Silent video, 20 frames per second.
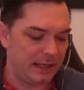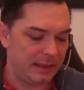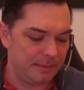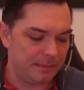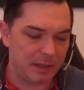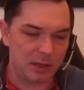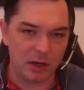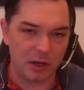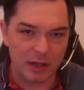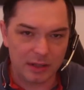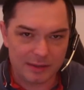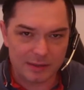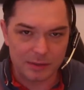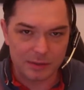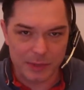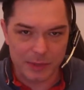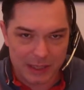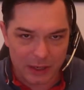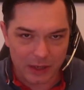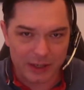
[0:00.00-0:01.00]
because
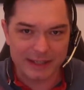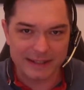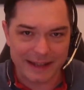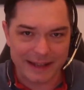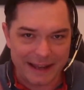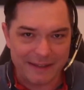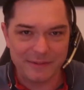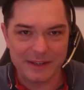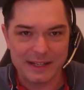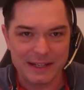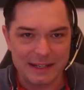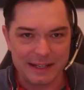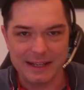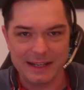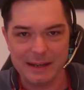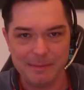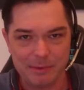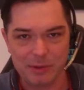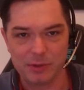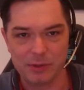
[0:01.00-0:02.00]
we're gonna dive in
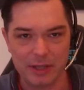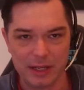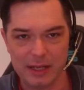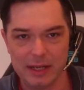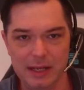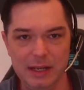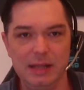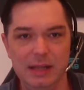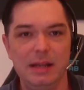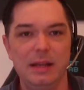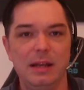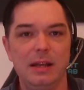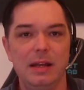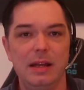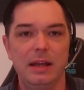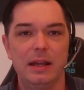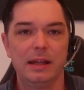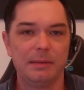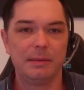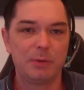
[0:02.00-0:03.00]
deep today,
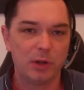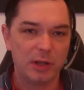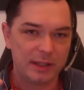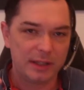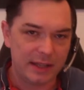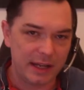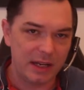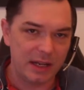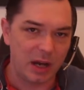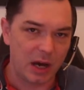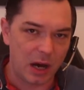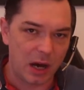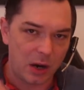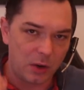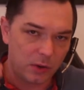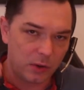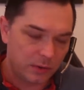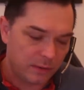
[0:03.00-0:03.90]
and I'm gonna tell you how